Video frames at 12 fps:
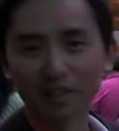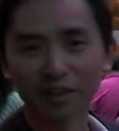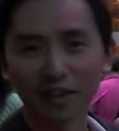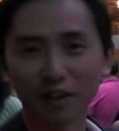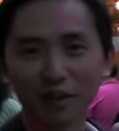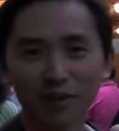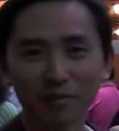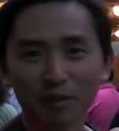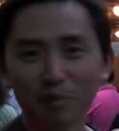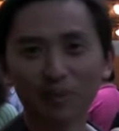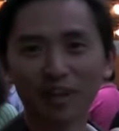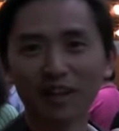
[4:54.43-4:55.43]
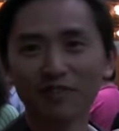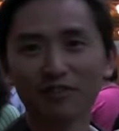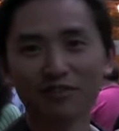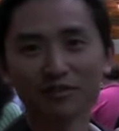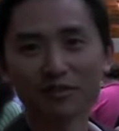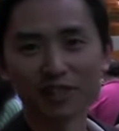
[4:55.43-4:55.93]
so people love
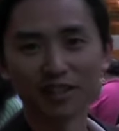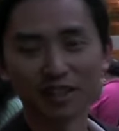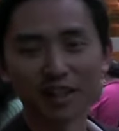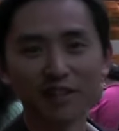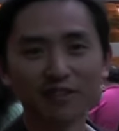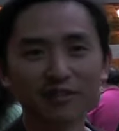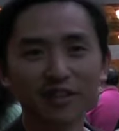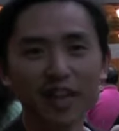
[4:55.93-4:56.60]
free stuff.